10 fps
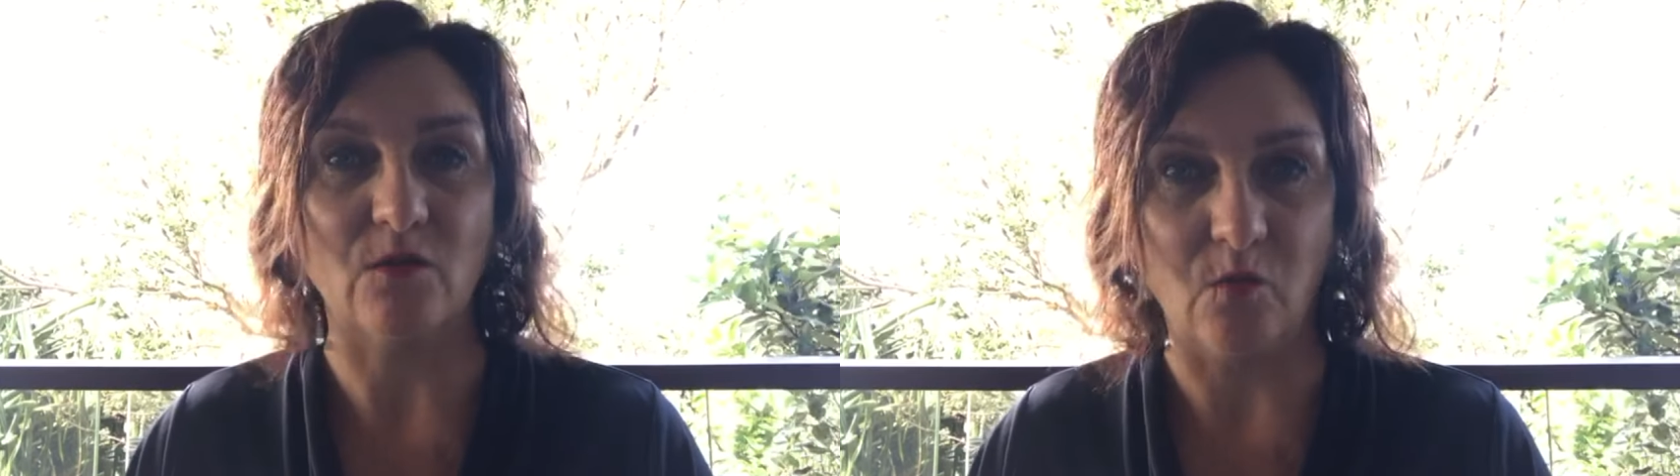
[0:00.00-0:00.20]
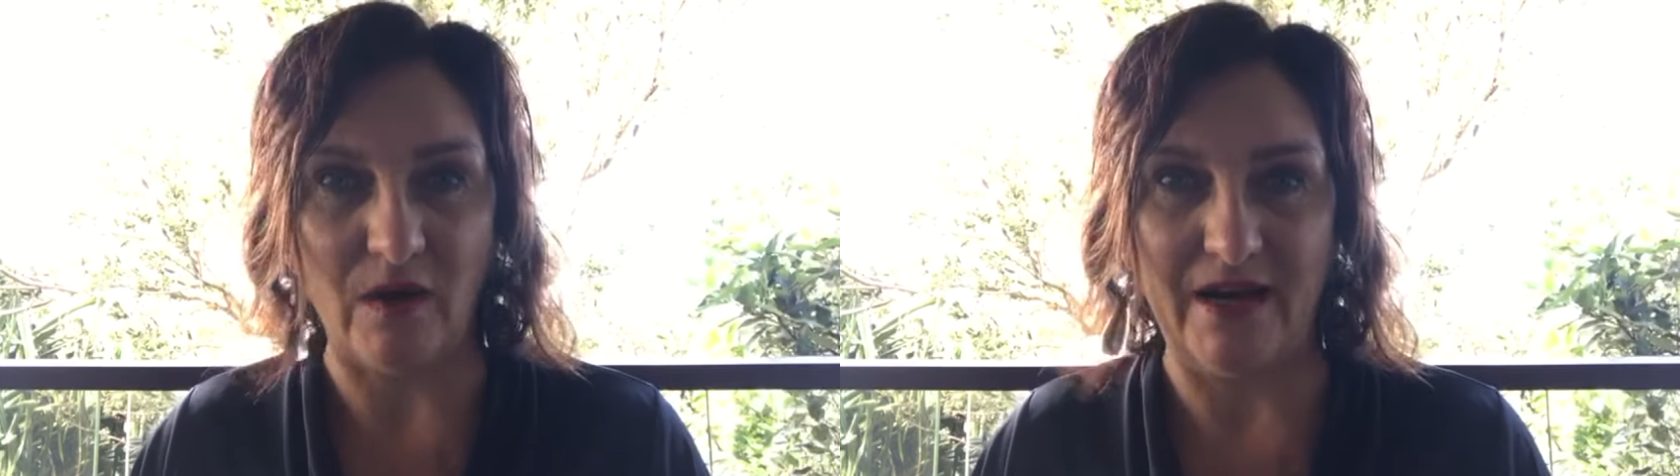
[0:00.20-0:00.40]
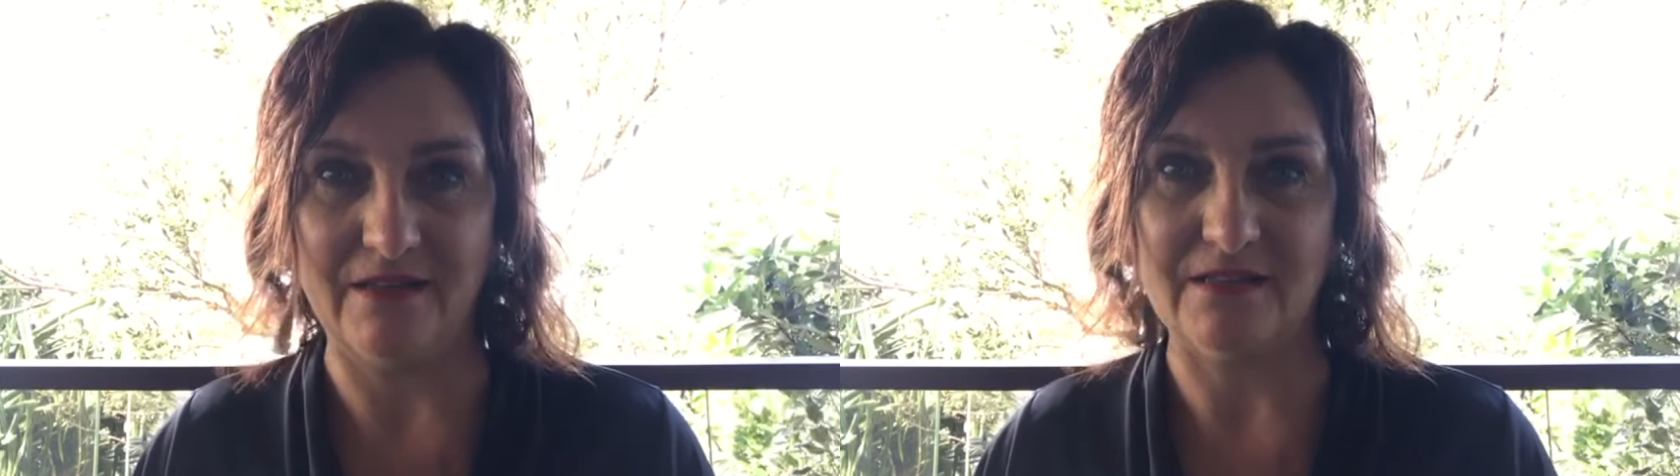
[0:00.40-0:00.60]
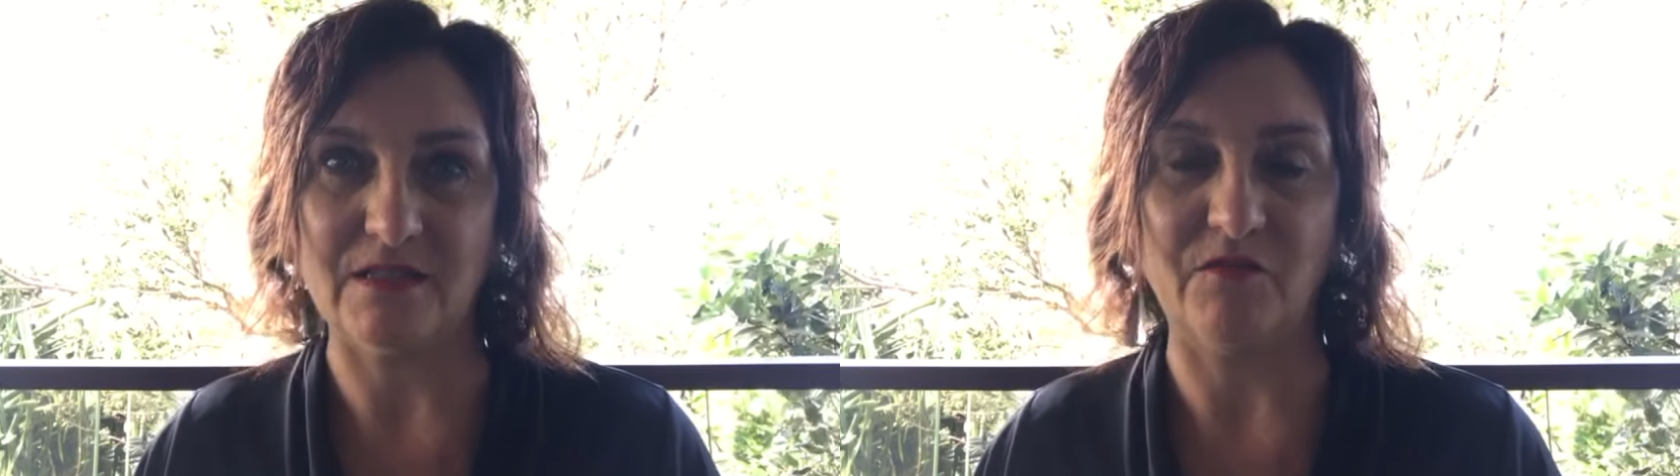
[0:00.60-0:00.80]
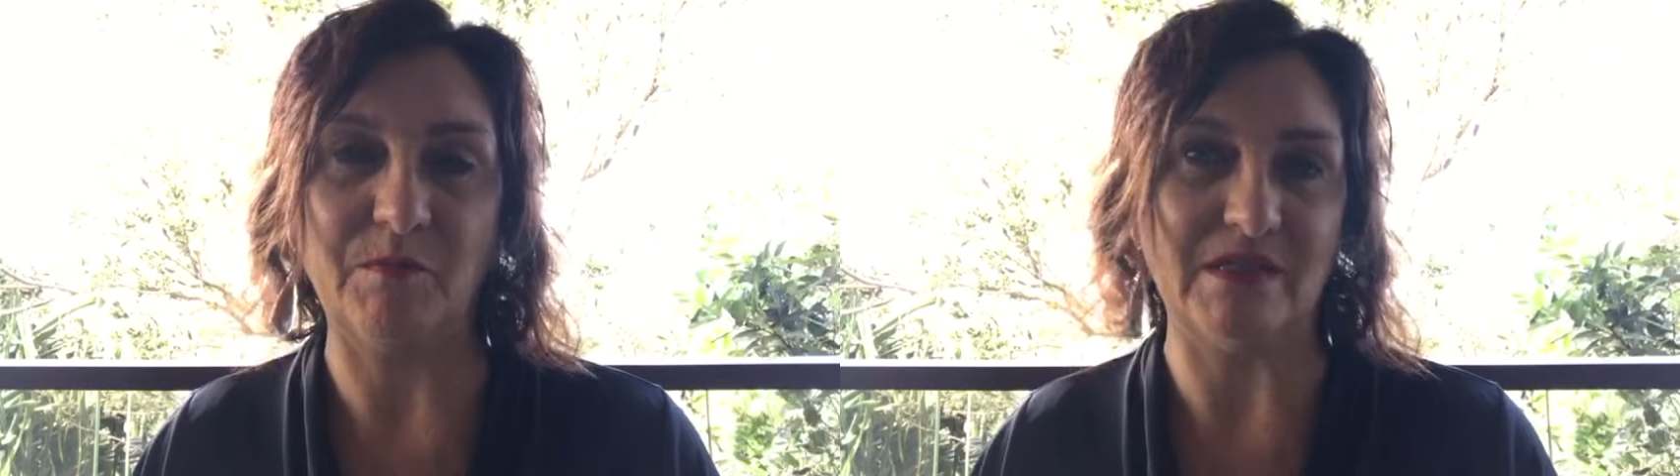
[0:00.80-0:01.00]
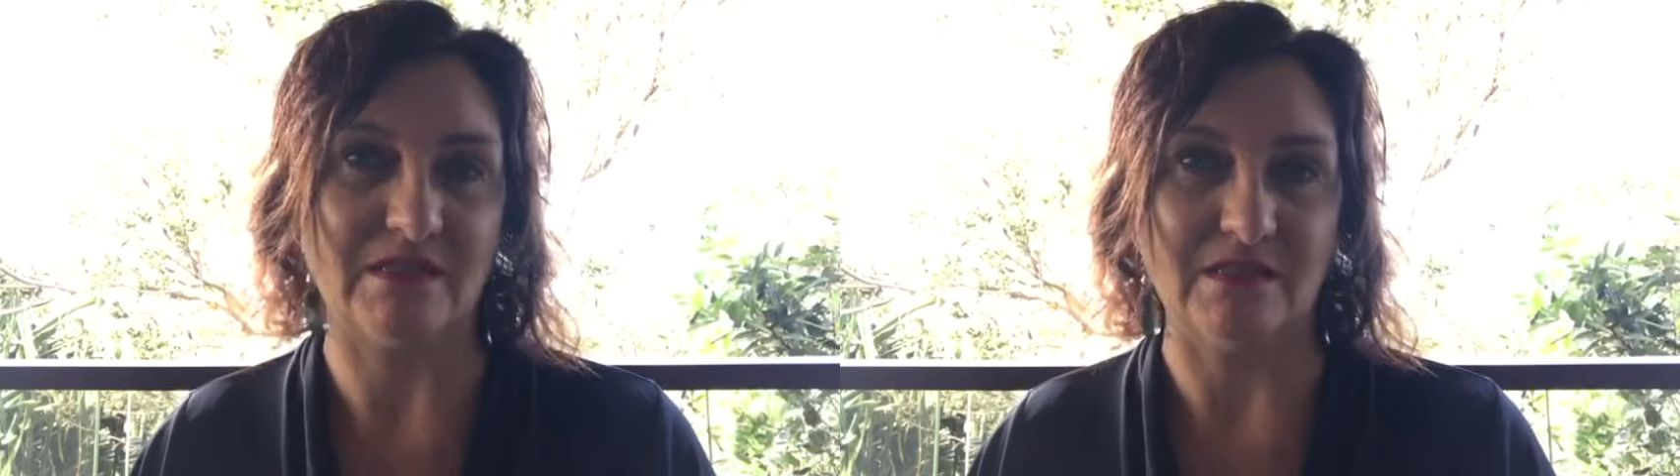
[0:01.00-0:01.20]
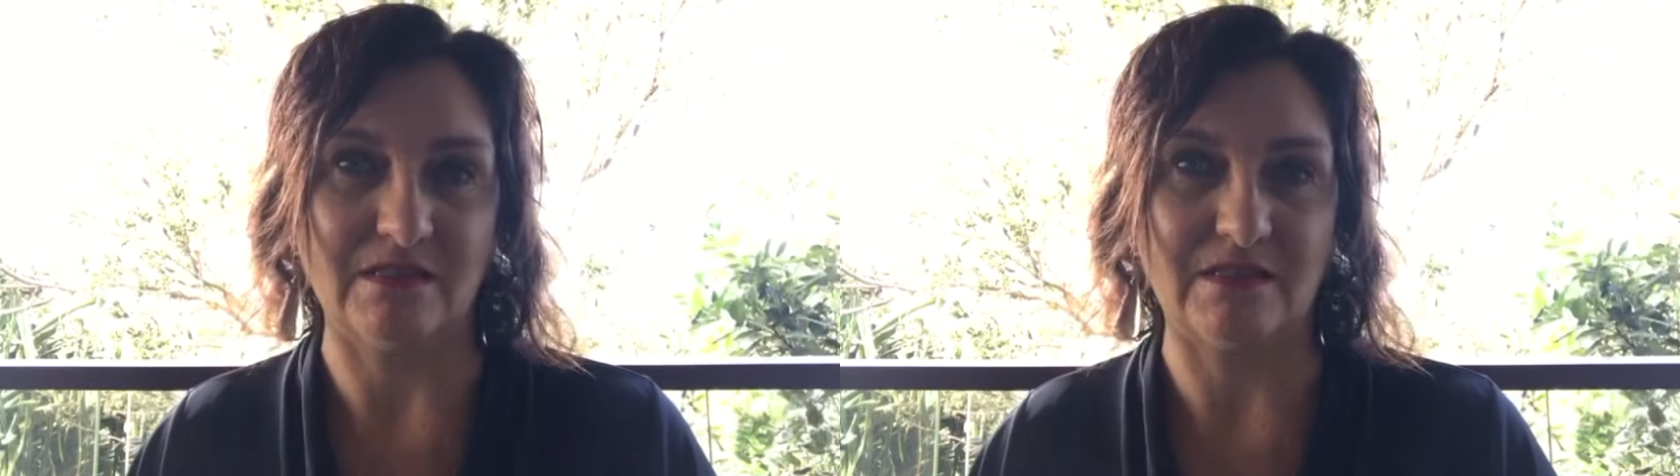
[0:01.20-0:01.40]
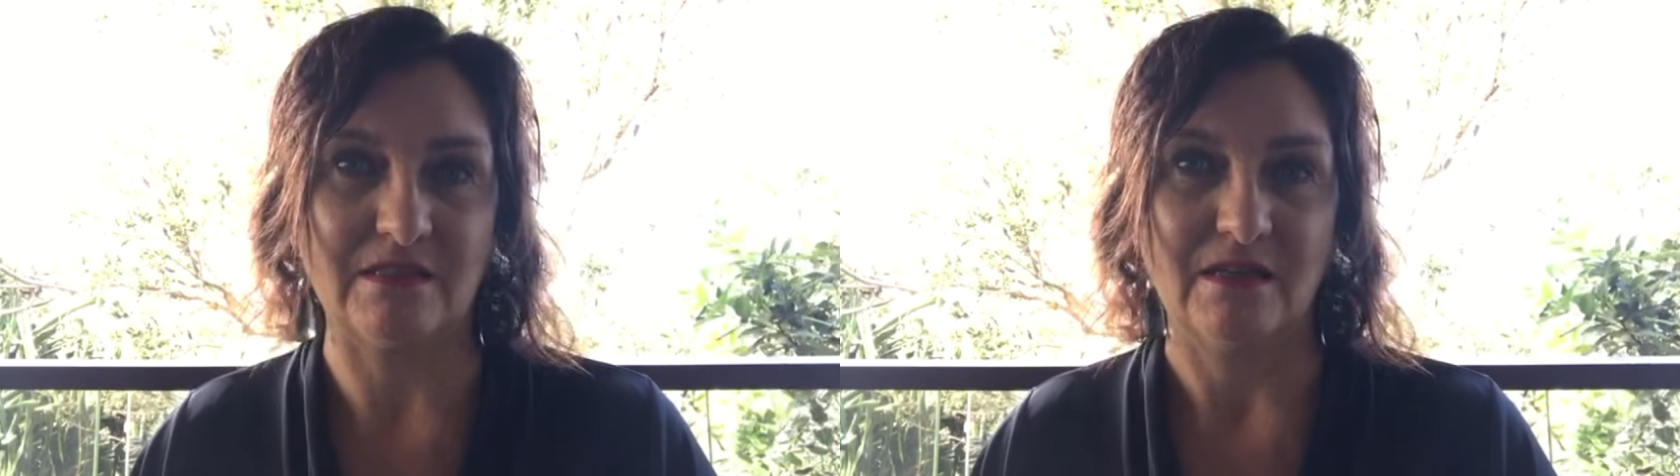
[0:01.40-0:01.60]
awareness of
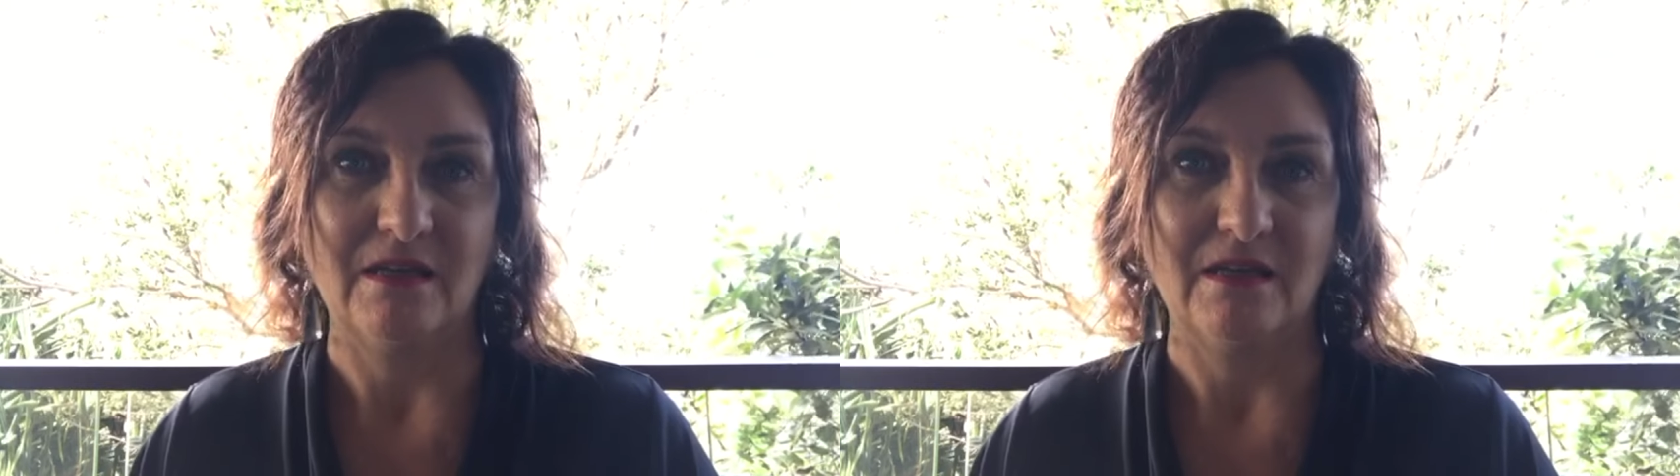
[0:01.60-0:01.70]
business?